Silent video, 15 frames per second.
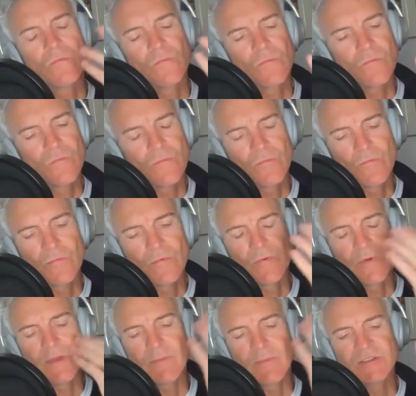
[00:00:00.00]

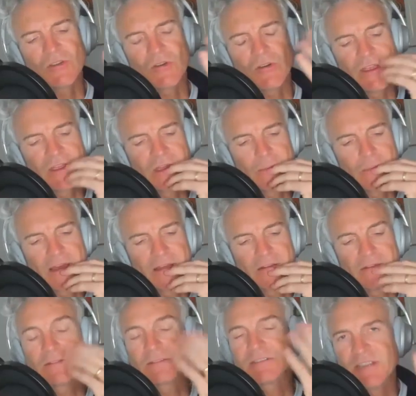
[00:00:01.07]
we've been talking
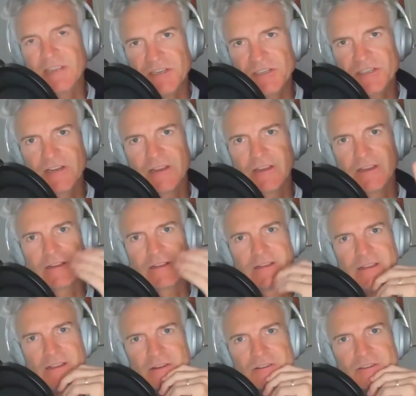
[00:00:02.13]
about teaching
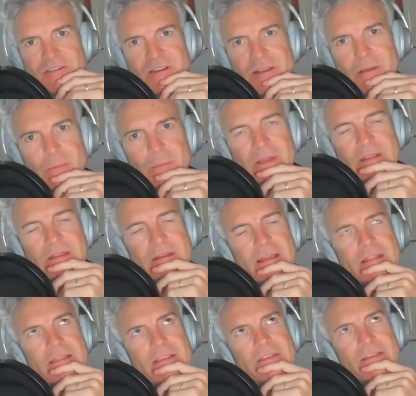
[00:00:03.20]
leadership
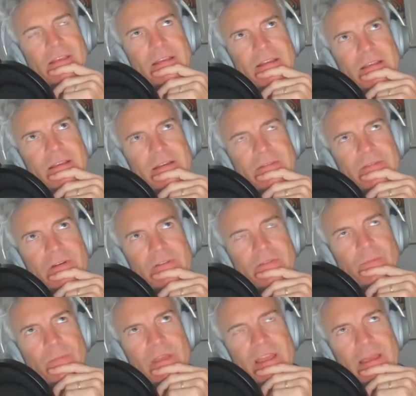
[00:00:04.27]
and this idea
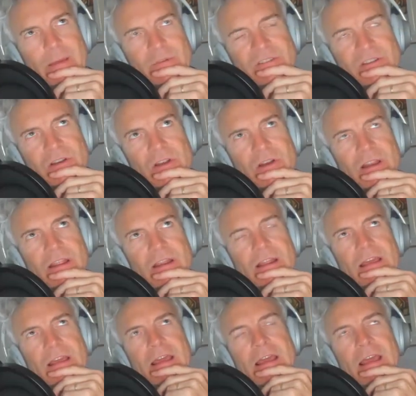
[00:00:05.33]
of being able to learn it.
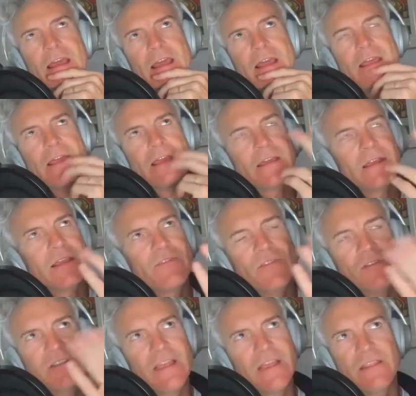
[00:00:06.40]
If
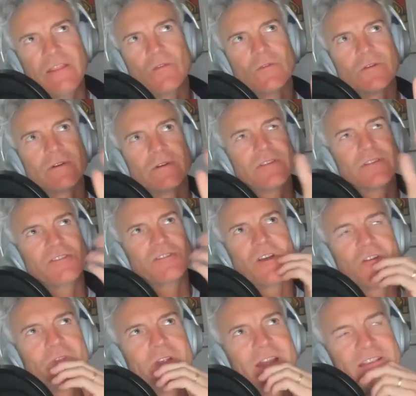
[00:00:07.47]
you take the
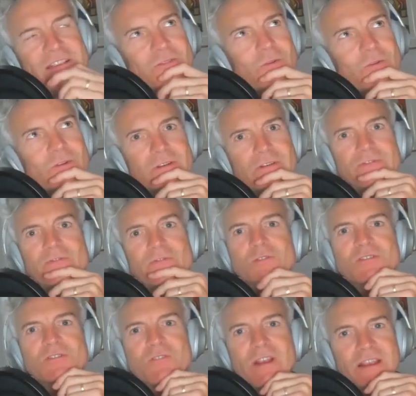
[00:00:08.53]
Jon Rennie school of
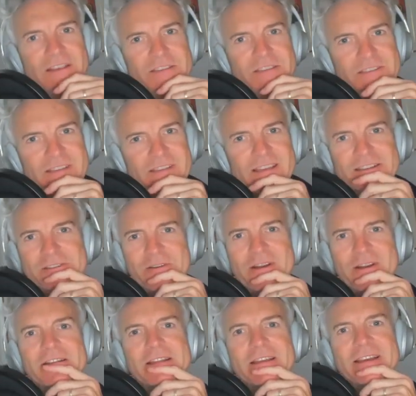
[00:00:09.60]
4 strikes and you're
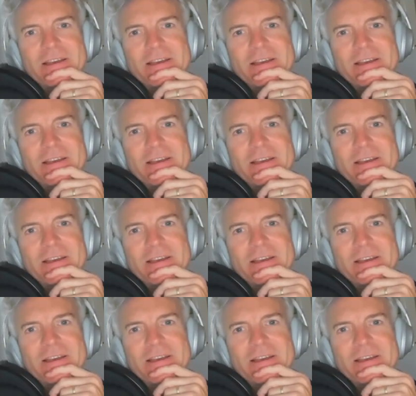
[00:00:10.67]
out,